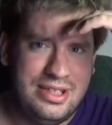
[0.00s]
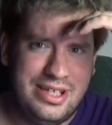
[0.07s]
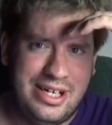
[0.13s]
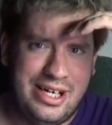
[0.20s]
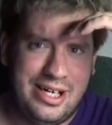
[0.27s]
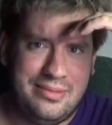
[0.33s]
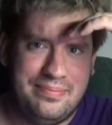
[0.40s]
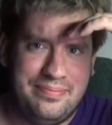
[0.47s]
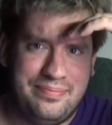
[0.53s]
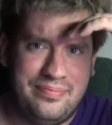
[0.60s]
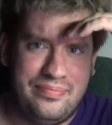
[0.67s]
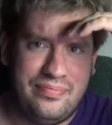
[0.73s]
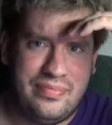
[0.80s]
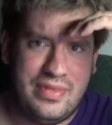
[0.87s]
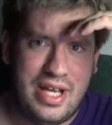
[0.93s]

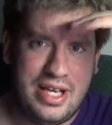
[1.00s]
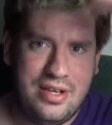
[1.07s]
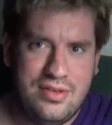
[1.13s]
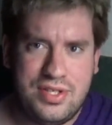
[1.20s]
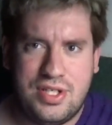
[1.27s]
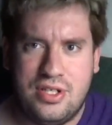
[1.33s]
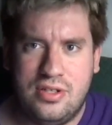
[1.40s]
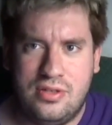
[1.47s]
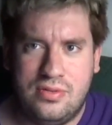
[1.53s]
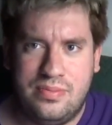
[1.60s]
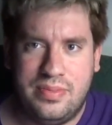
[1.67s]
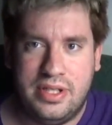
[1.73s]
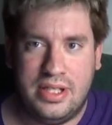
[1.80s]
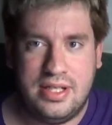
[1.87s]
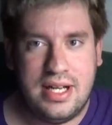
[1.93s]
I used to,
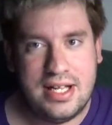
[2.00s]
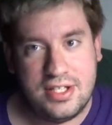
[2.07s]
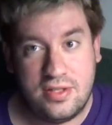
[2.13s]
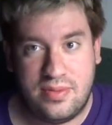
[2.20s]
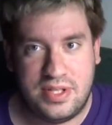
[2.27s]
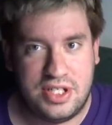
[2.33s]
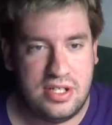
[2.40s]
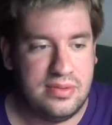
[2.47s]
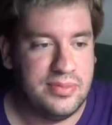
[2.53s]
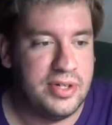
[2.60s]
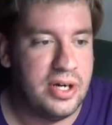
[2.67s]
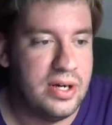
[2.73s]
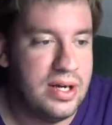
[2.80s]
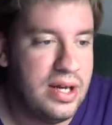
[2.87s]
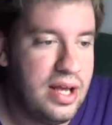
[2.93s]
but not so much
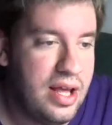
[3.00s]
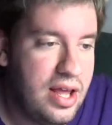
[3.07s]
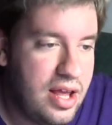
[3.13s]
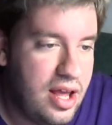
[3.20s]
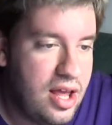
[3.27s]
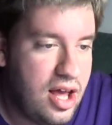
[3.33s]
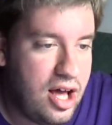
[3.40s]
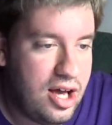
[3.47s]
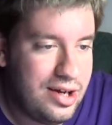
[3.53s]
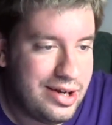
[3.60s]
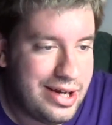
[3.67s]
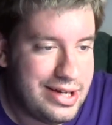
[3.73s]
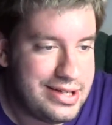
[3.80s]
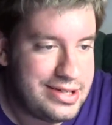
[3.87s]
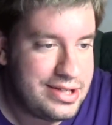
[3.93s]
anymore.
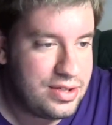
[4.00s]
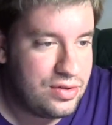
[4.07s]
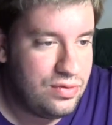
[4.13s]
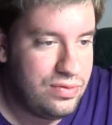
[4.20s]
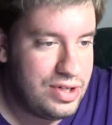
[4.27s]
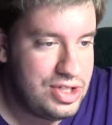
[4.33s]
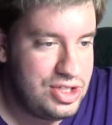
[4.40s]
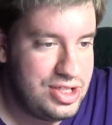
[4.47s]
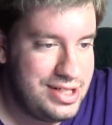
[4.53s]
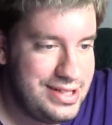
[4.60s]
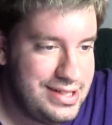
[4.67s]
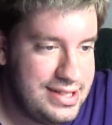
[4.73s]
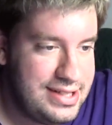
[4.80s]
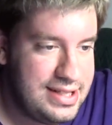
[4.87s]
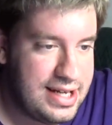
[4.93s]
Alright,
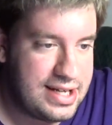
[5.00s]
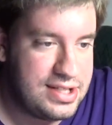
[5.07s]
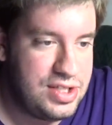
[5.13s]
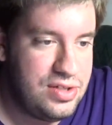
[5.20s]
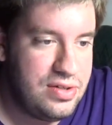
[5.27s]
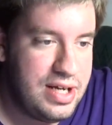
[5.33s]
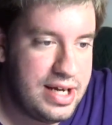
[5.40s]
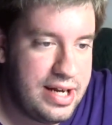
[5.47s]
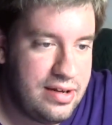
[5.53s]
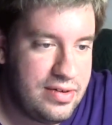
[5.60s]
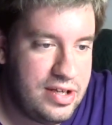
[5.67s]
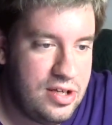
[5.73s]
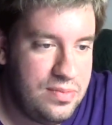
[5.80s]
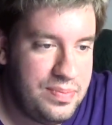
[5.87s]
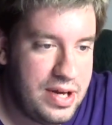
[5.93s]
question 6. Do you cut out
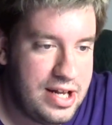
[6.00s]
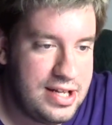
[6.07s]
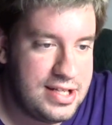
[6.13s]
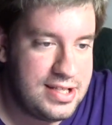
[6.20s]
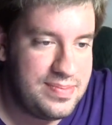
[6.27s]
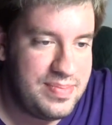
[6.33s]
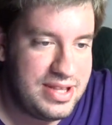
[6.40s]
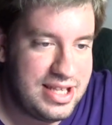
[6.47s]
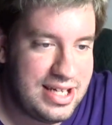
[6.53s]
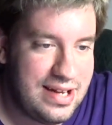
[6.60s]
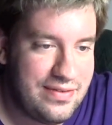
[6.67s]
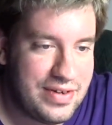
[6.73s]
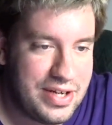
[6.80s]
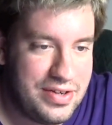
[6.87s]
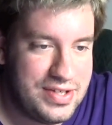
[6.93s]
coupons but then
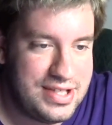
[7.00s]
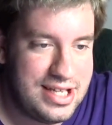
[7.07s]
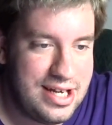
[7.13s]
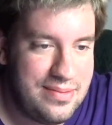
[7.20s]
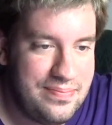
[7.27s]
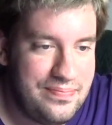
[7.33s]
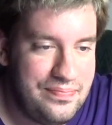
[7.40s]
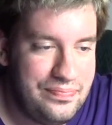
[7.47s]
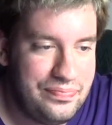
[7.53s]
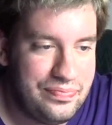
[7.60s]
never use them?